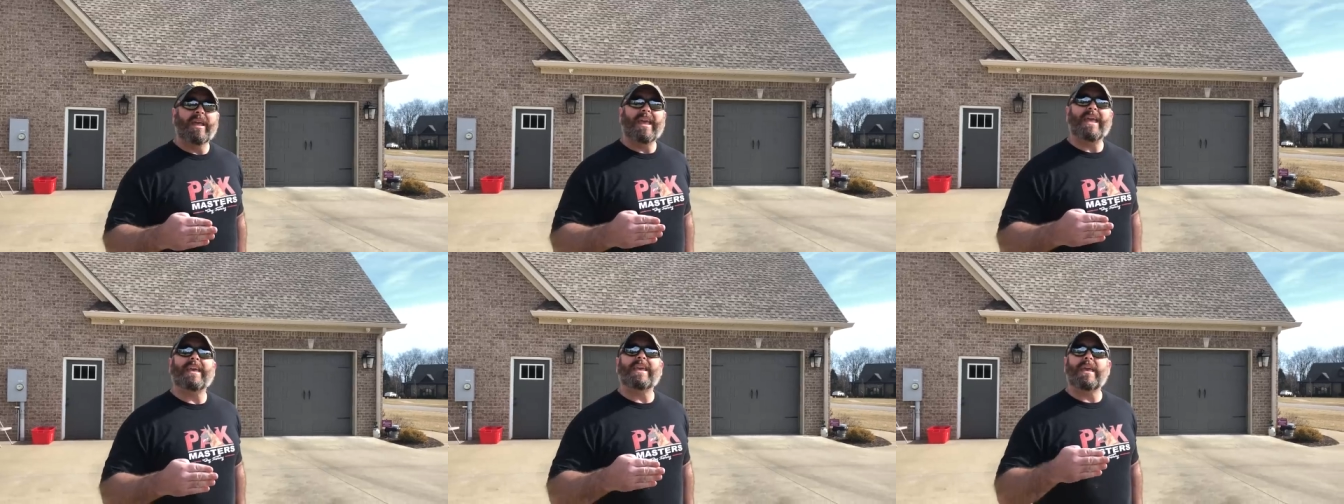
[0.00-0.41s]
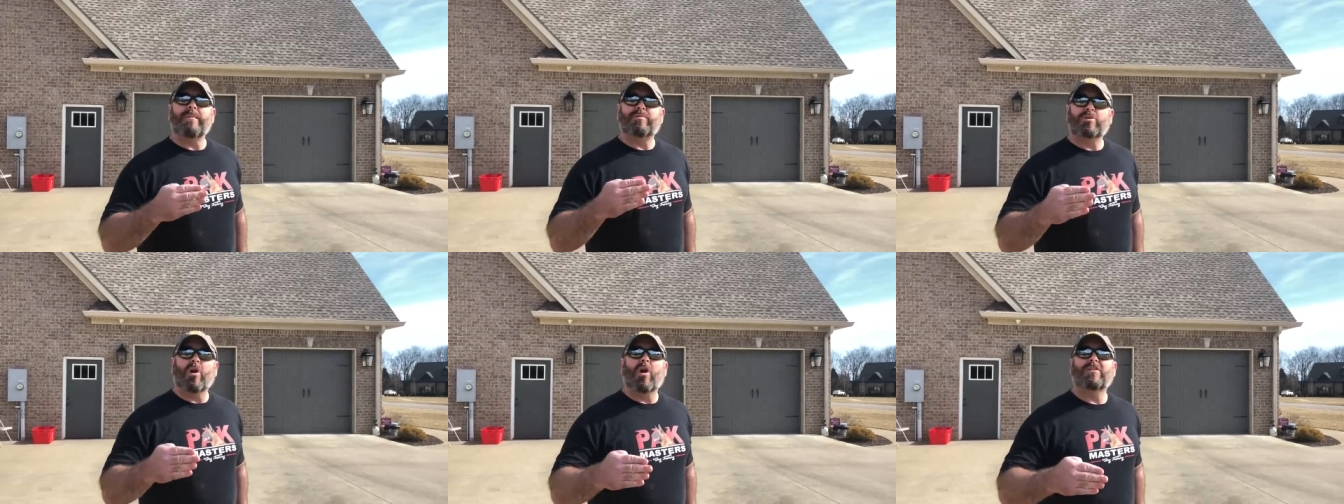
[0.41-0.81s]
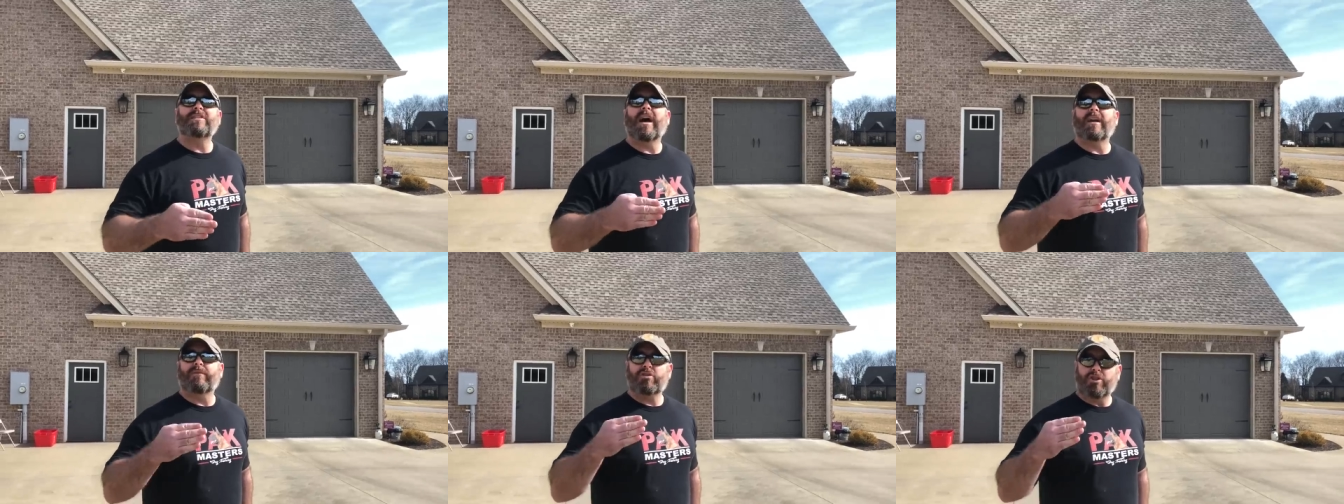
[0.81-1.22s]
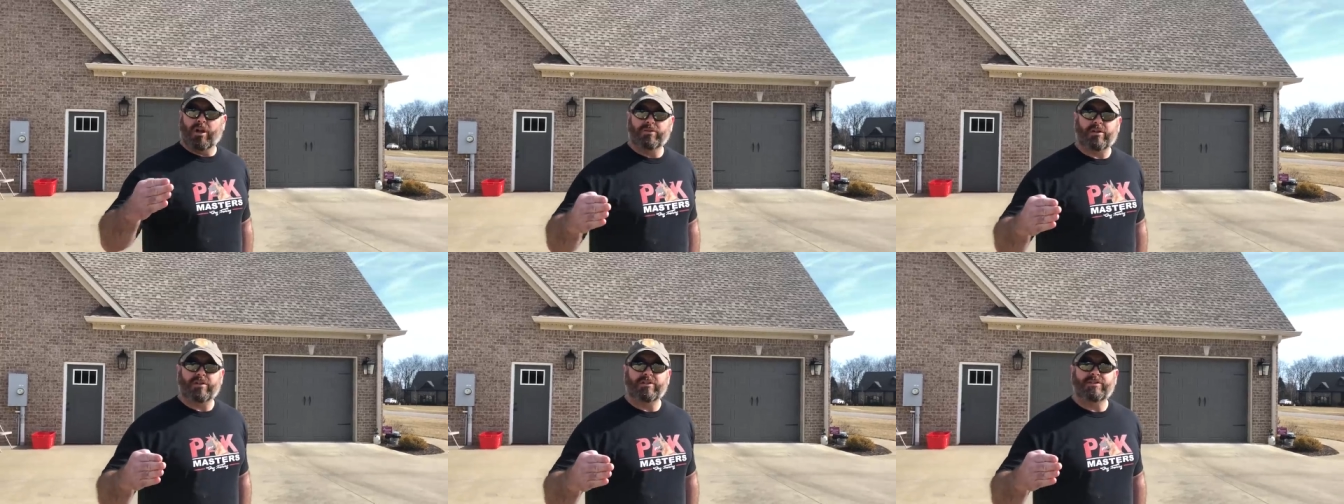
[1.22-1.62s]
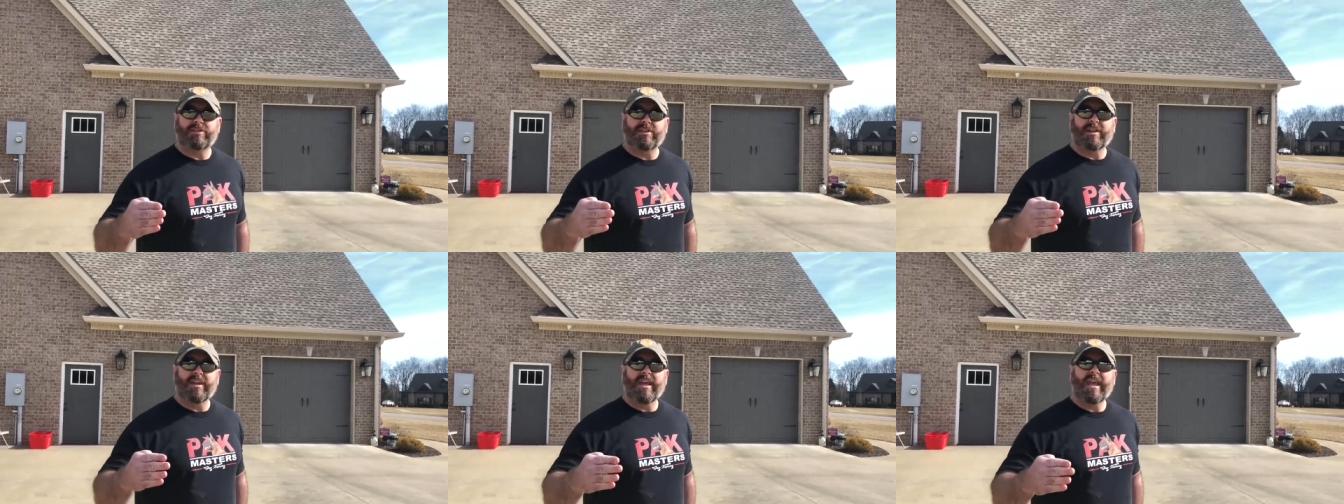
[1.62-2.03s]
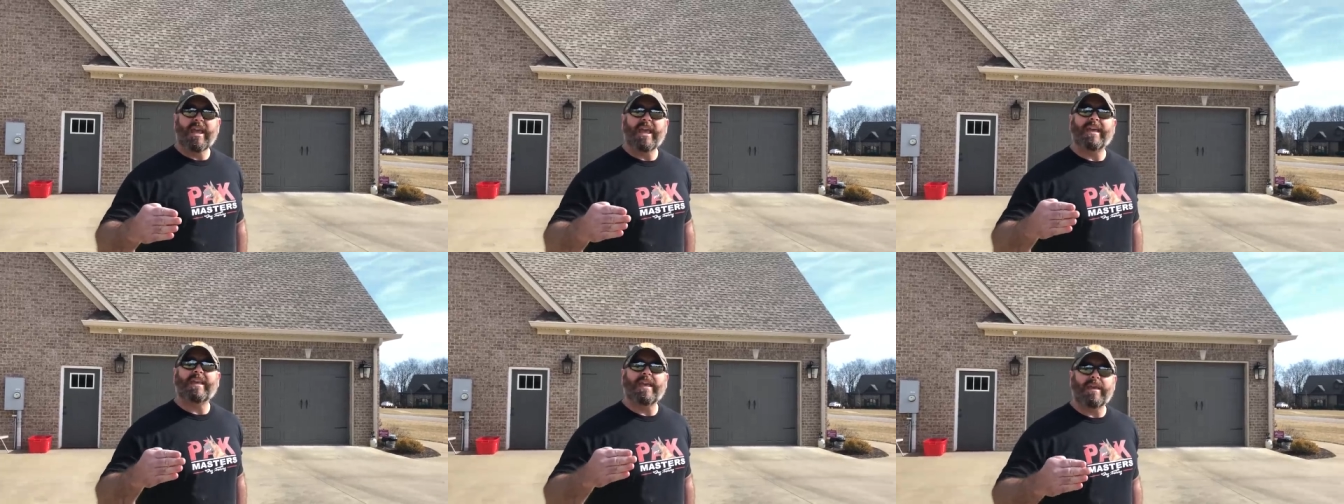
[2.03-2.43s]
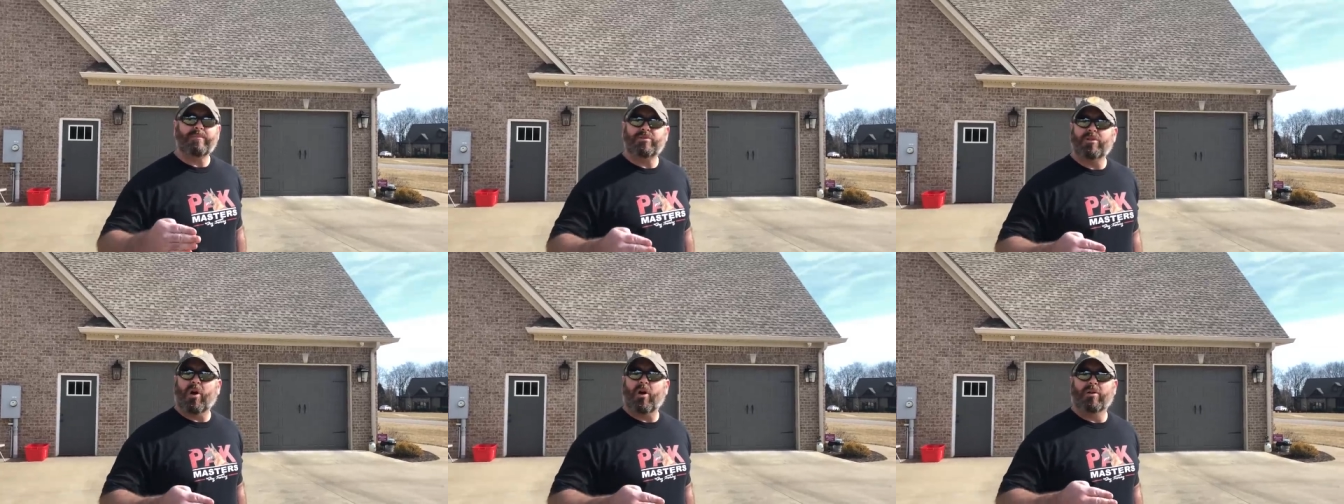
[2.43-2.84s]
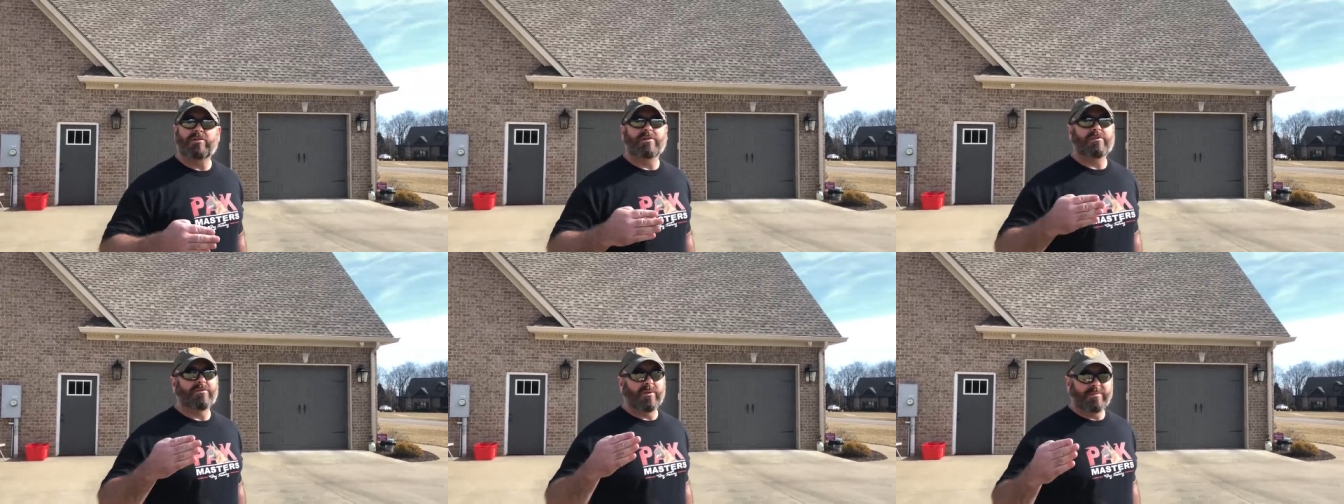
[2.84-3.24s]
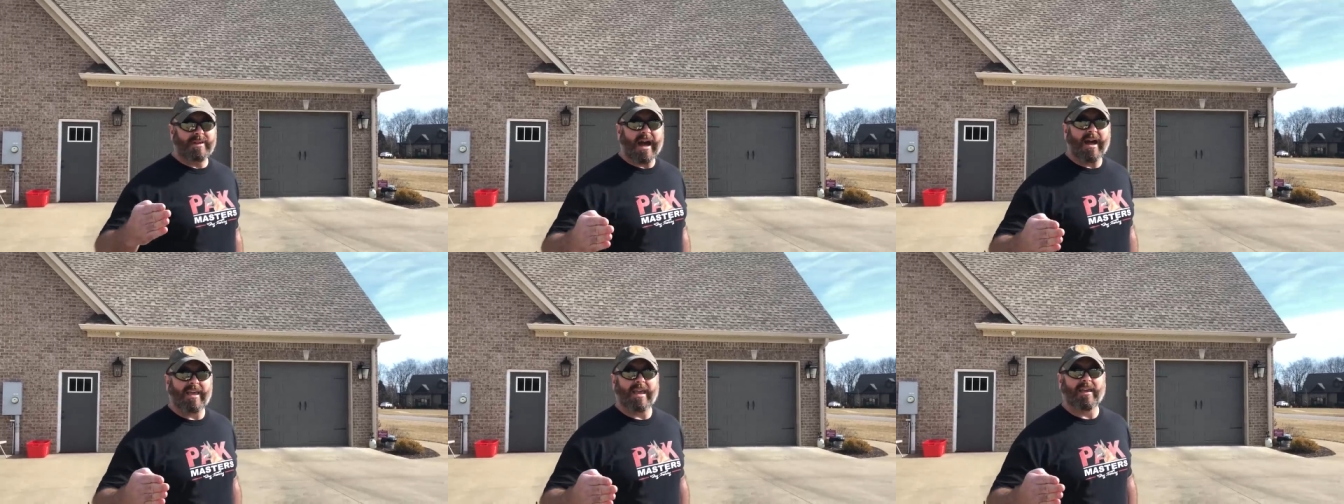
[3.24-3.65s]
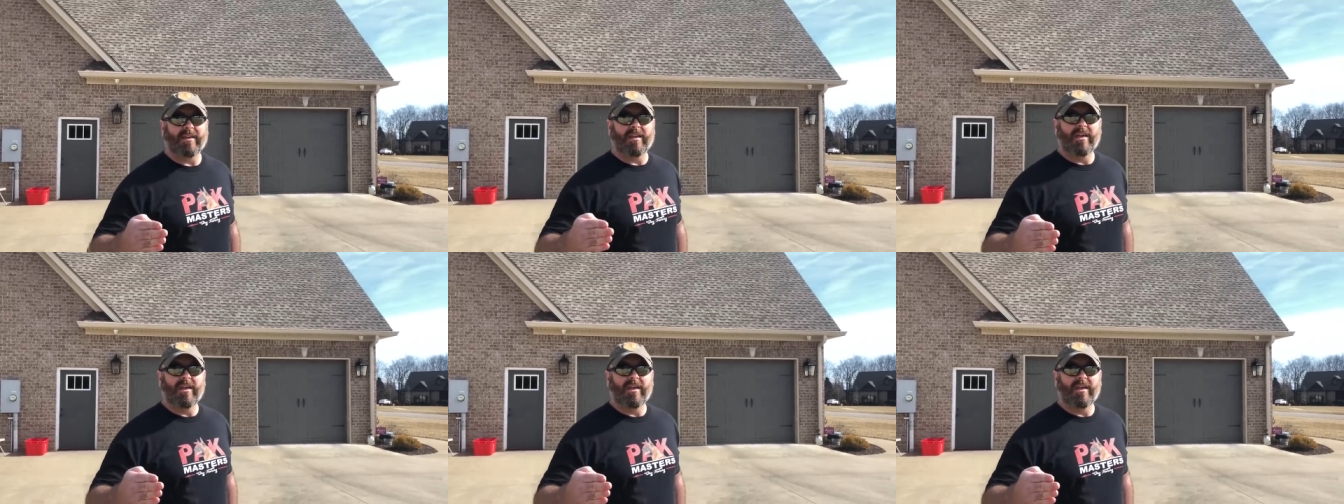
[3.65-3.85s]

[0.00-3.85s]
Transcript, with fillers: It keeps dogs out of shelters. It keeps dogs from dying.